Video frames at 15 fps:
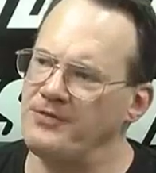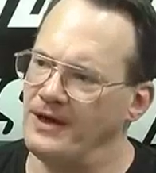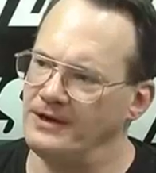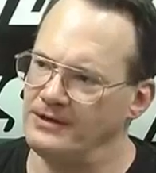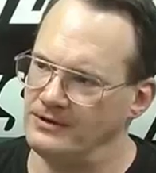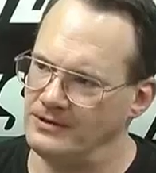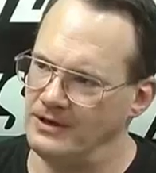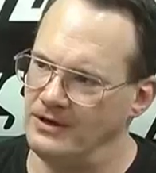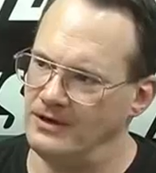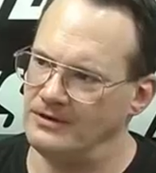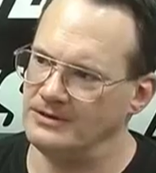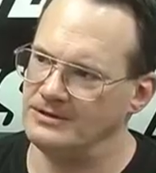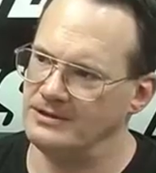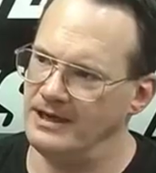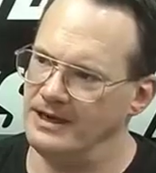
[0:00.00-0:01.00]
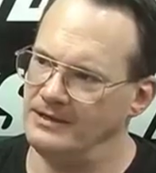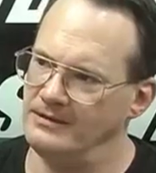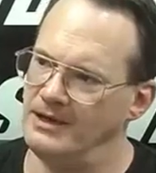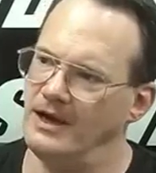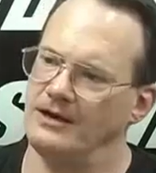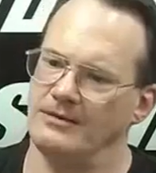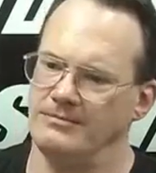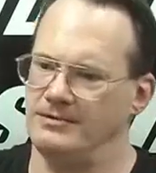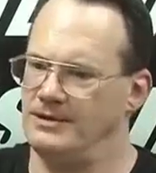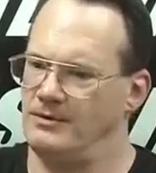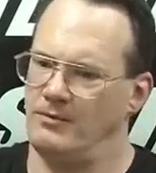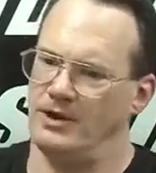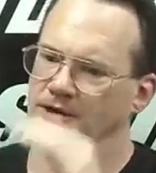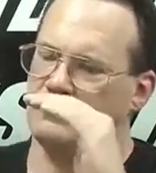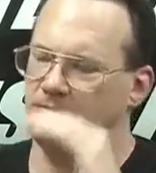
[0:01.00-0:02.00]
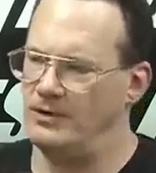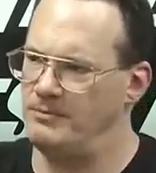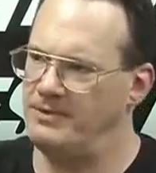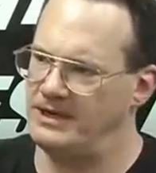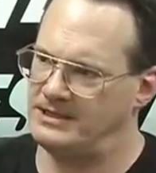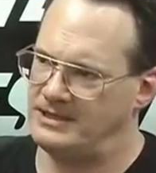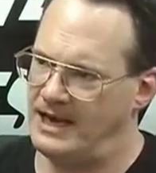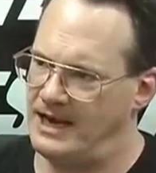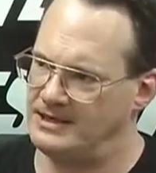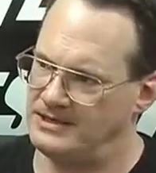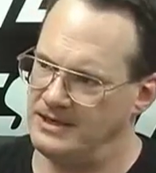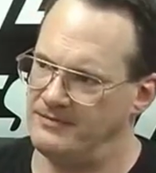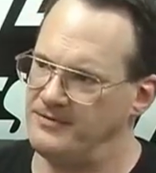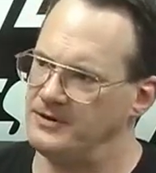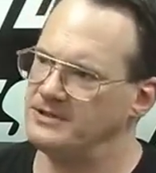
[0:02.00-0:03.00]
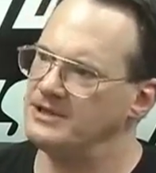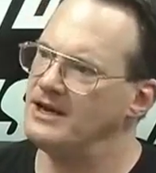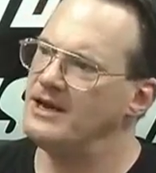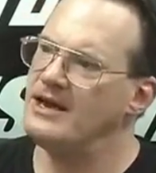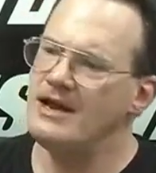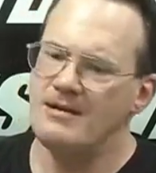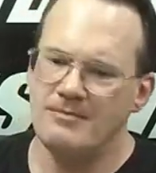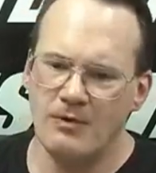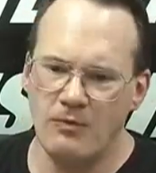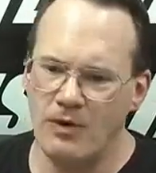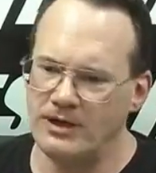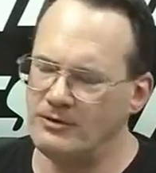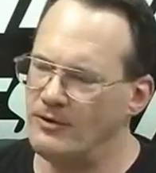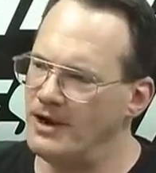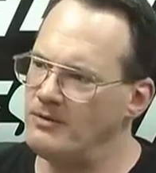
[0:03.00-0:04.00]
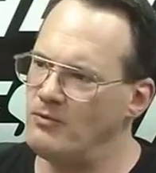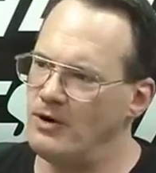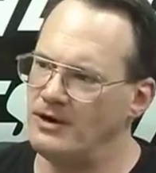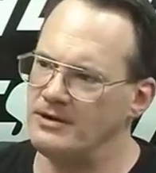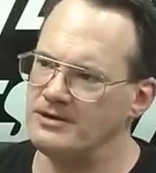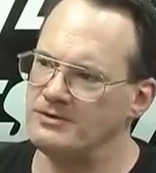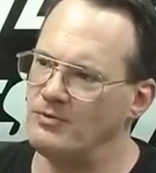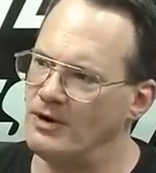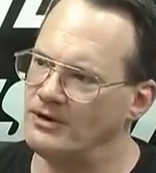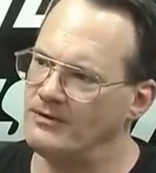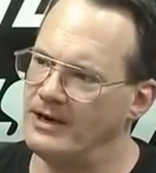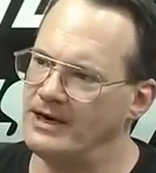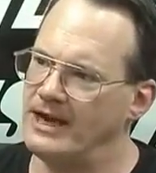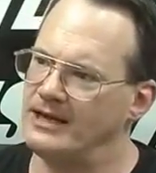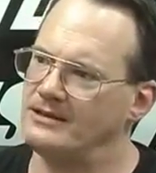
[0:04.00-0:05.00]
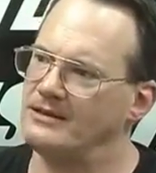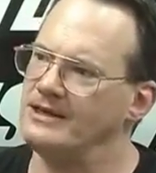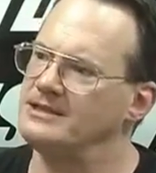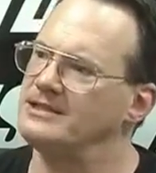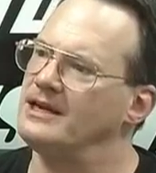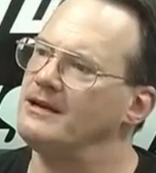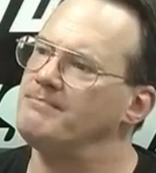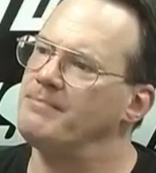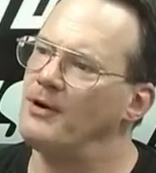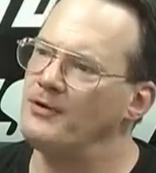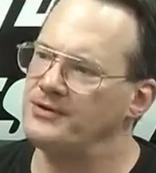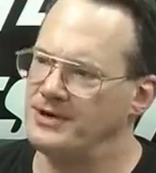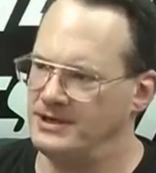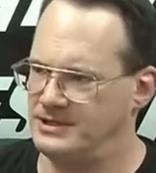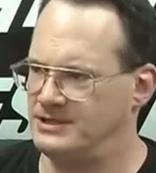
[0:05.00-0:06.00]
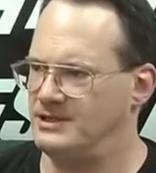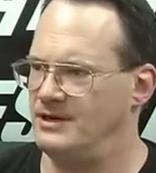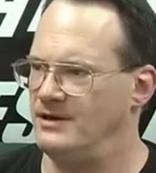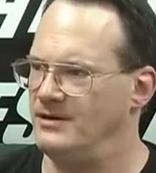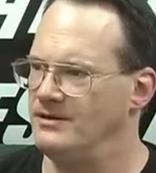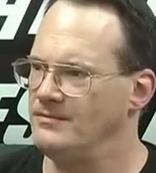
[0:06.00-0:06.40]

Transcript: underdogs and there wasn't a real big size difference. But what great workers, what great athletes, and they both could sell.